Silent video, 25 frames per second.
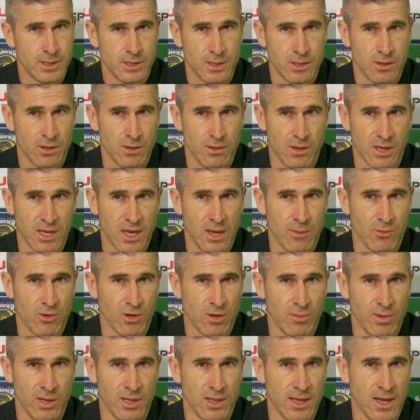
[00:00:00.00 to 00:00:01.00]
you know, the game could
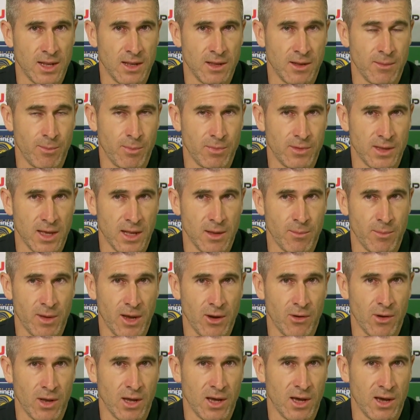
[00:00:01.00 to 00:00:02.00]
have been dead and
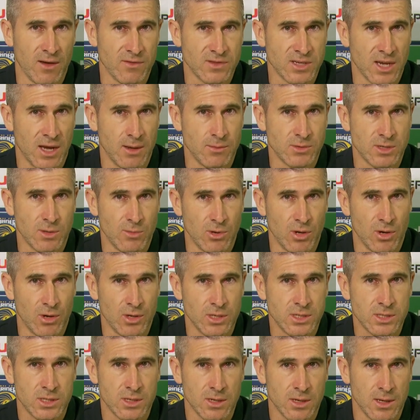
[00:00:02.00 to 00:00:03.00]
buried at half time, to be
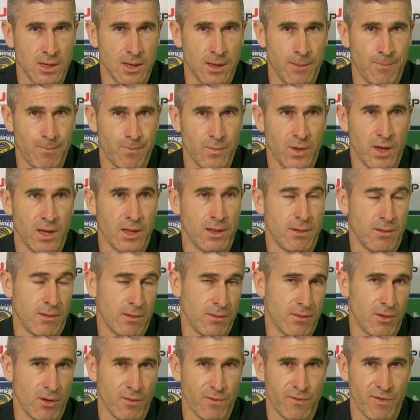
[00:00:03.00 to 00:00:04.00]
honest. And
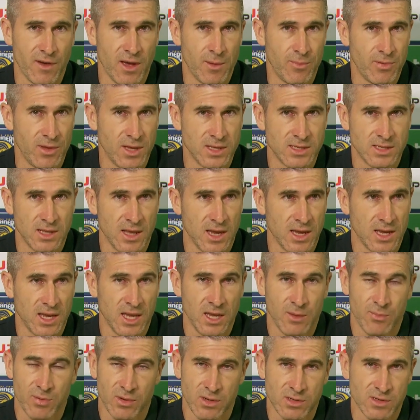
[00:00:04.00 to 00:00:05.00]
no, fair play to their
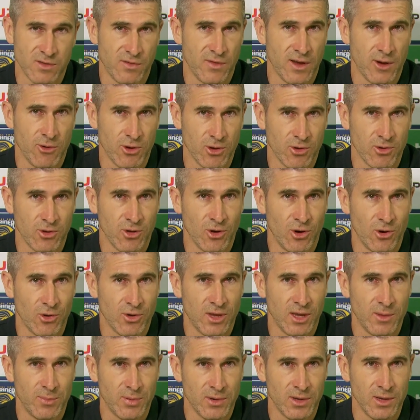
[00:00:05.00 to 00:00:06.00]
keeper. He's a very good
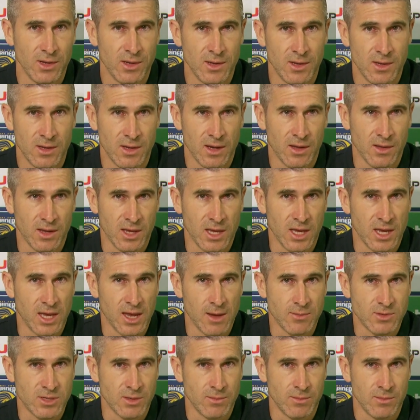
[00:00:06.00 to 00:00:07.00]
goalkeeper. I think he
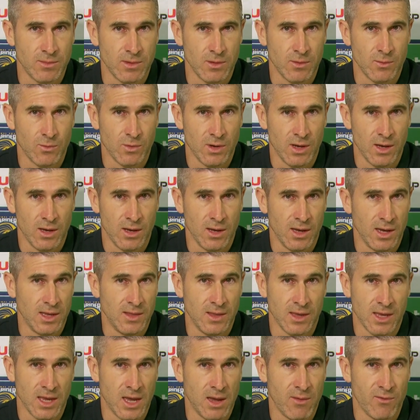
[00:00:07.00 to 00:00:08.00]
kept him in
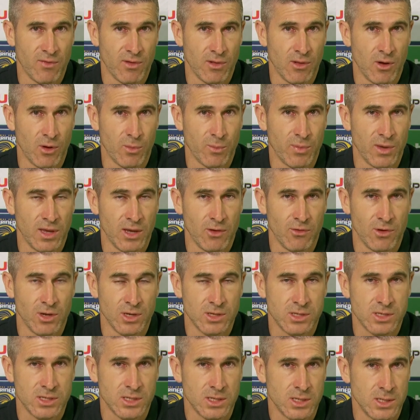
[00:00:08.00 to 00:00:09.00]
the game for long
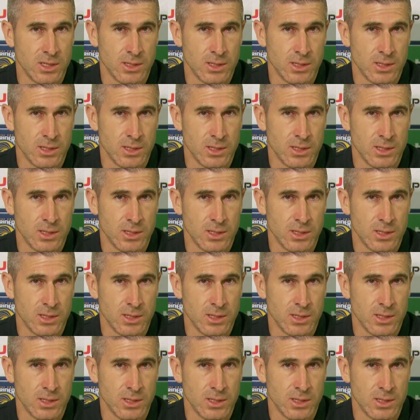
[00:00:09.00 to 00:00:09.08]
periods.